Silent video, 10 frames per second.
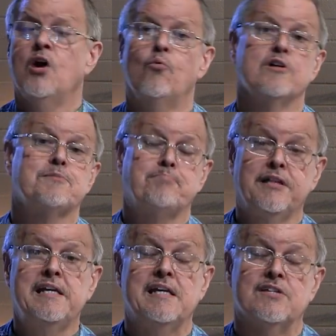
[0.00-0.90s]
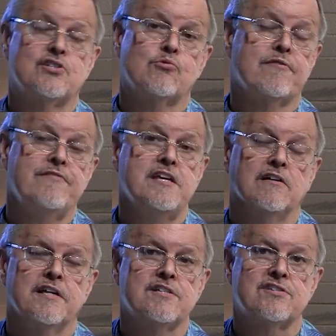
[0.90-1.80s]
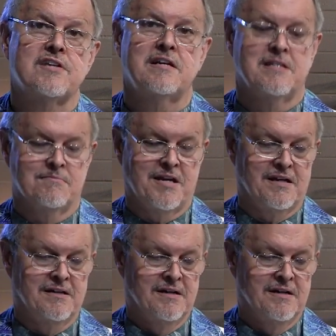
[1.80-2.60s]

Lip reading: was pleased to reveal His Son in me.